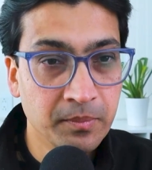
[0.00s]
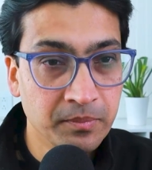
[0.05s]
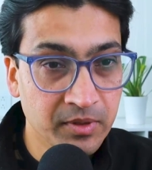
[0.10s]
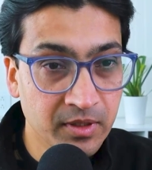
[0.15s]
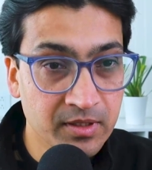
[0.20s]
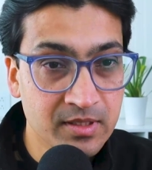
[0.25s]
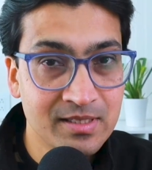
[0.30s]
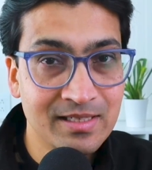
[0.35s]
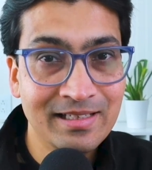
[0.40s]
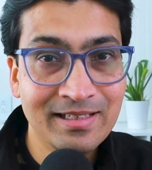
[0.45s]
They
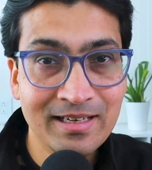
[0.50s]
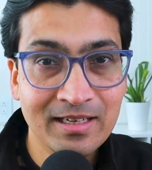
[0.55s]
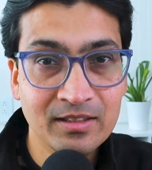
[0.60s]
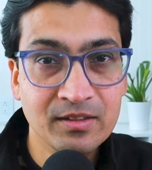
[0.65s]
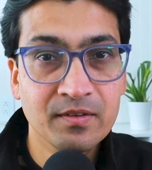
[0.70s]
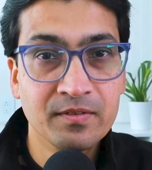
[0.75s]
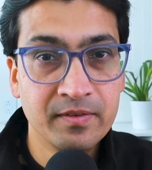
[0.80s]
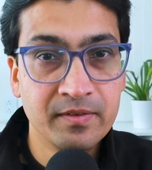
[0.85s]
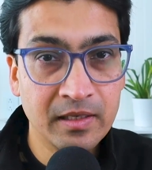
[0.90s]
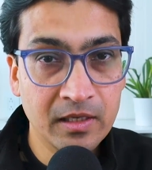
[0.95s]
still get the
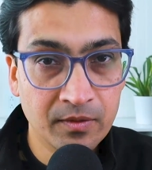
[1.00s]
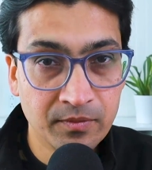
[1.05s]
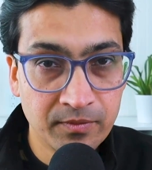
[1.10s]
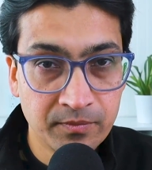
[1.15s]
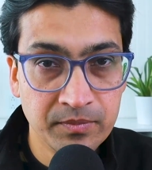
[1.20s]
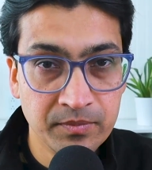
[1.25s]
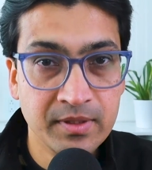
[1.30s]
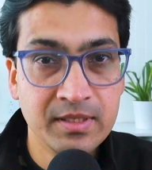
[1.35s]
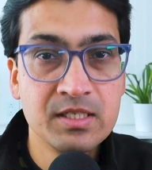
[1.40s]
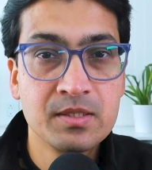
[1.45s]
feel of
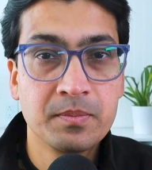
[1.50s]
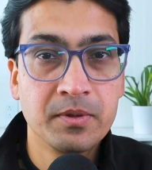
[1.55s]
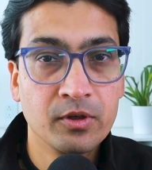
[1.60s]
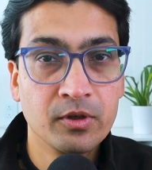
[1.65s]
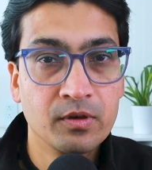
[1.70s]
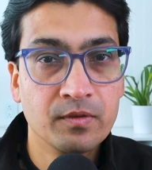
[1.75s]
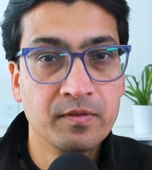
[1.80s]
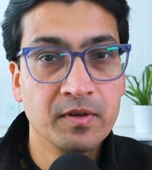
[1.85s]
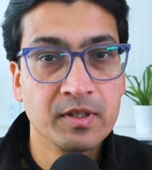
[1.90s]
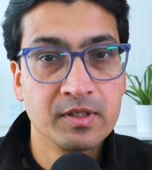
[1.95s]
this particular
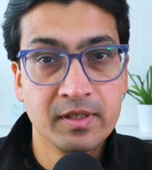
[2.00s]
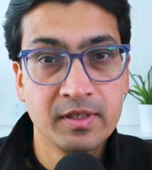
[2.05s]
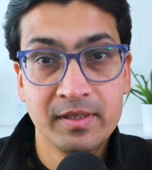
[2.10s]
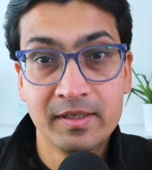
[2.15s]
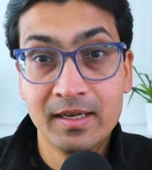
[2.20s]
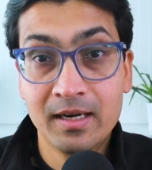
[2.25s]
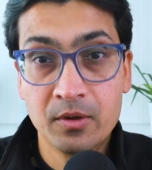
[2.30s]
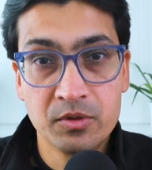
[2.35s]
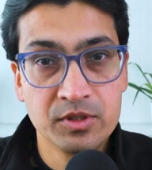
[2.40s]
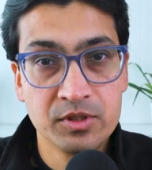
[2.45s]
functionality.
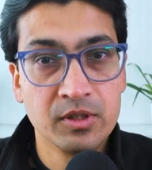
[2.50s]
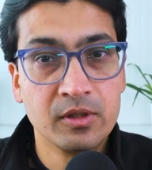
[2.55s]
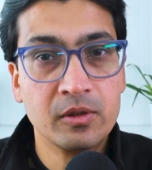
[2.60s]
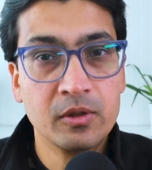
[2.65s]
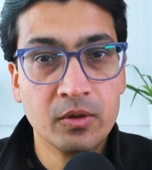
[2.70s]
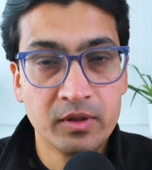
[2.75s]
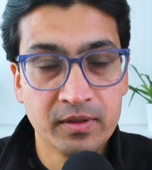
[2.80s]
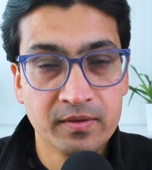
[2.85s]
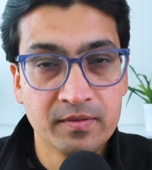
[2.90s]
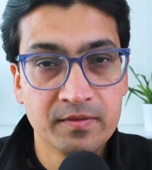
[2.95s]
How does it
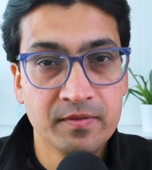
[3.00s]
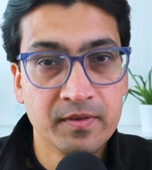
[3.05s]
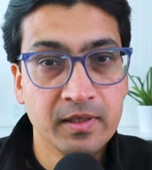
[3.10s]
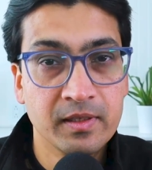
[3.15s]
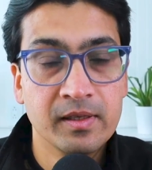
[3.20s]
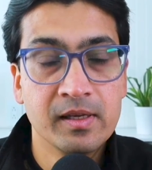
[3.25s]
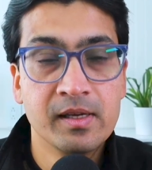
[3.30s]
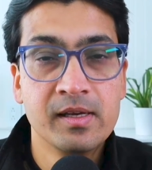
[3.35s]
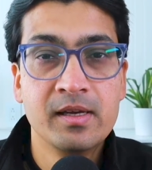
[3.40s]
look and feel?